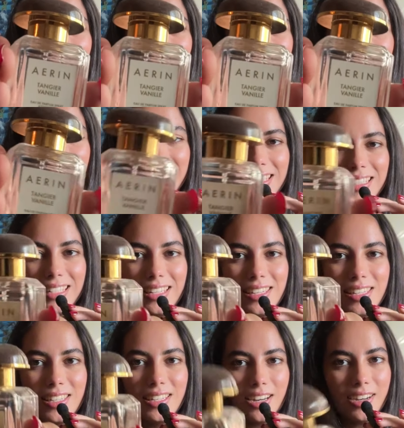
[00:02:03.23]
It's
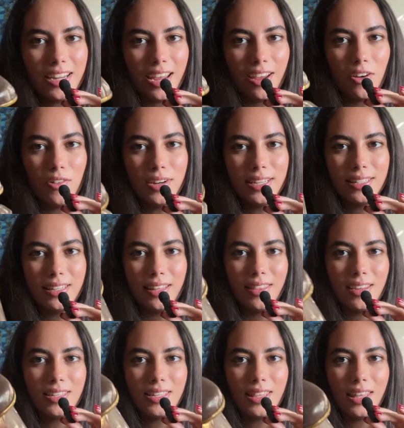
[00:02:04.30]
stunning. Honestly,
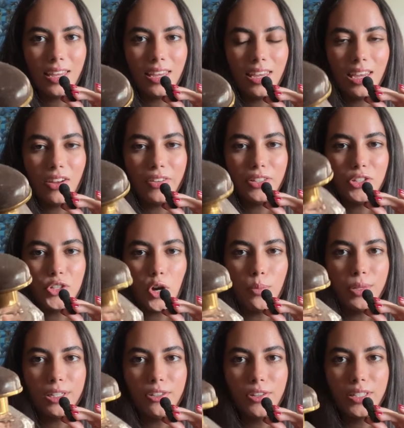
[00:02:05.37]
this thing here at the top
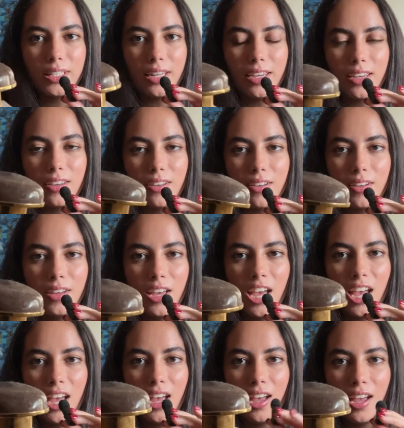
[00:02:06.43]
that looks like a
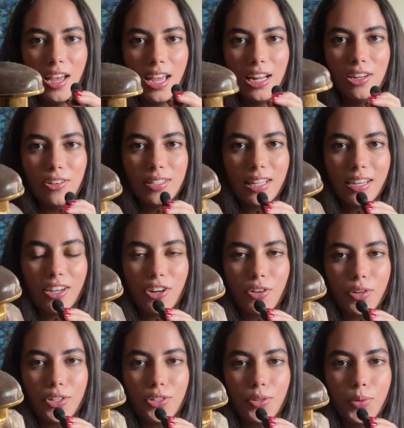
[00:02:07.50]

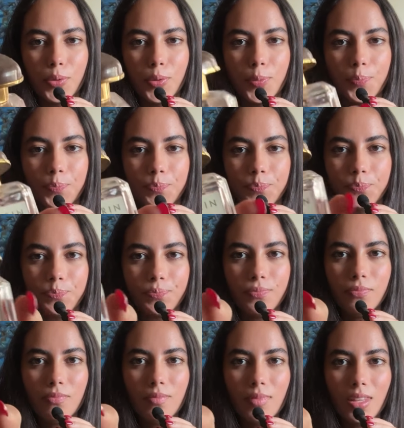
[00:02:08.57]
crystal.
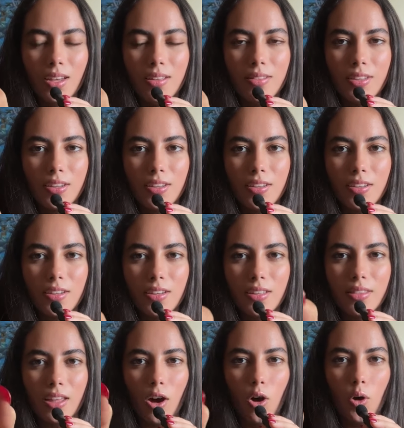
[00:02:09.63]

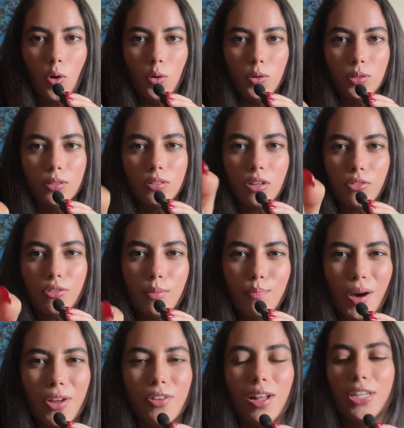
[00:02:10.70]
The hold of the
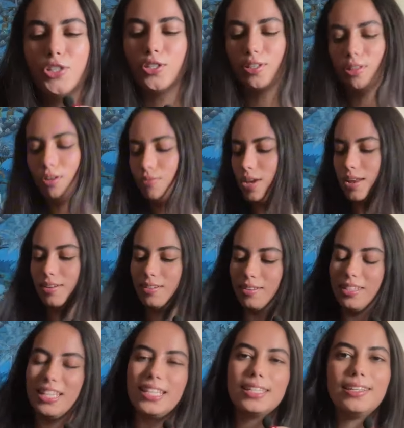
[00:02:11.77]
bottle, I just love it.
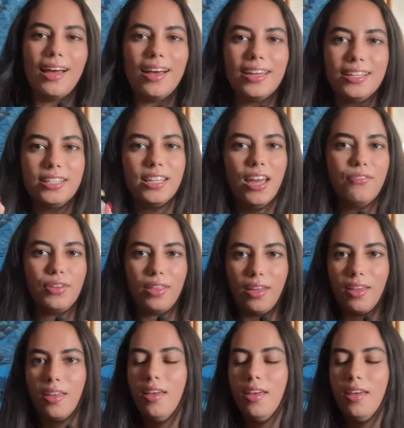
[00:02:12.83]
The size, everything.